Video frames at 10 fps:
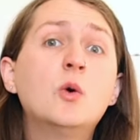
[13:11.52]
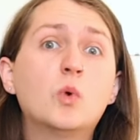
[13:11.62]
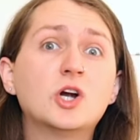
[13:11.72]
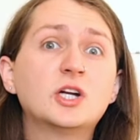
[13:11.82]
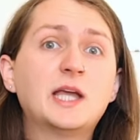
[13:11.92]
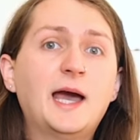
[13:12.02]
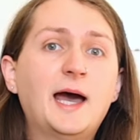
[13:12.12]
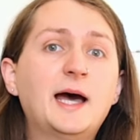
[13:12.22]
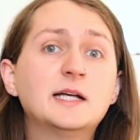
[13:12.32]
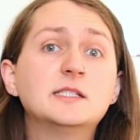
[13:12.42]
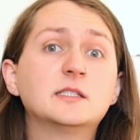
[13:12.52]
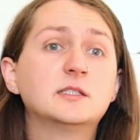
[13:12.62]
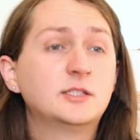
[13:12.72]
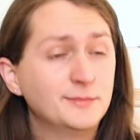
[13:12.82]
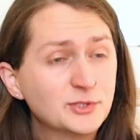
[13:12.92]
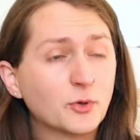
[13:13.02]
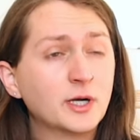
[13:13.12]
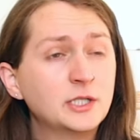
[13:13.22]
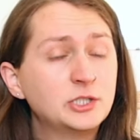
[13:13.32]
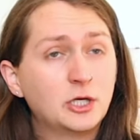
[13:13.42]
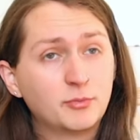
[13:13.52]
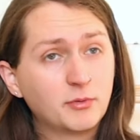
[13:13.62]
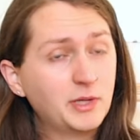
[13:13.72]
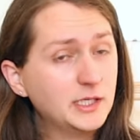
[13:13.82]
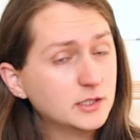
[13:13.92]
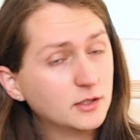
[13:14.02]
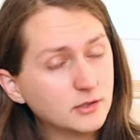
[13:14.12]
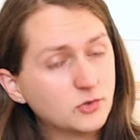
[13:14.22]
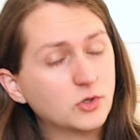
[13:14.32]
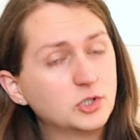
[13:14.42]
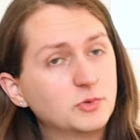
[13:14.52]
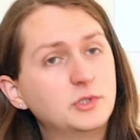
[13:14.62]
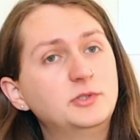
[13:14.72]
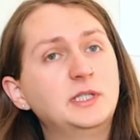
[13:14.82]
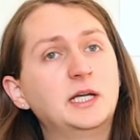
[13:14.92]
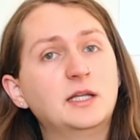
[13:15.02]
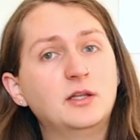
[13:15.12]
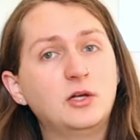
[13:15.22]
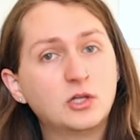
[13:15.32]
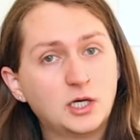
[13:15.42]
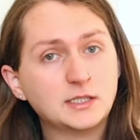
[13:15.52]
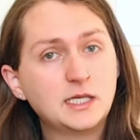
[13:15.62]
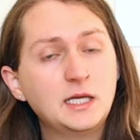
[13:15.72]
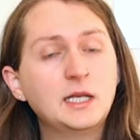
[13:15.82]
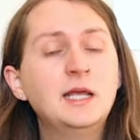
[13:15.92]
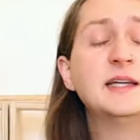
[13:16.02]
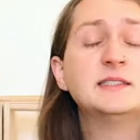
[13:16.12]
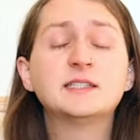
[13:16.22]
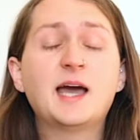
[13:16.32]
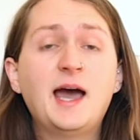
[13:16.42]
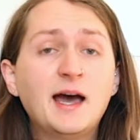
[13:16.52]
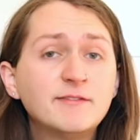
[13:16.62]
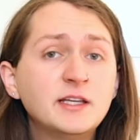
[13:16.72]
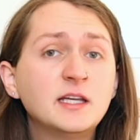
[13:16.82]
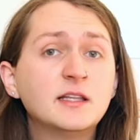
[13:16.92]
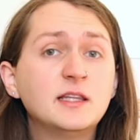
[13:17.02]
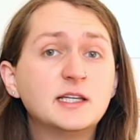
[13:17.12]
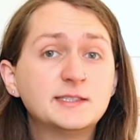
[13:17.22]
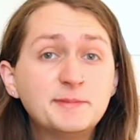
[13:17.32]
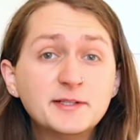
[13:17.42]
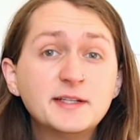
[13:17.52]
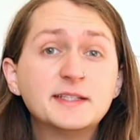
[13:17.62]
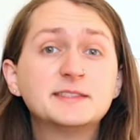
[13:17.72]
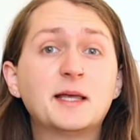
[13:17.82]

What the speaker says: work as some storage to help replace the storage we're losing in the closet. And having the experience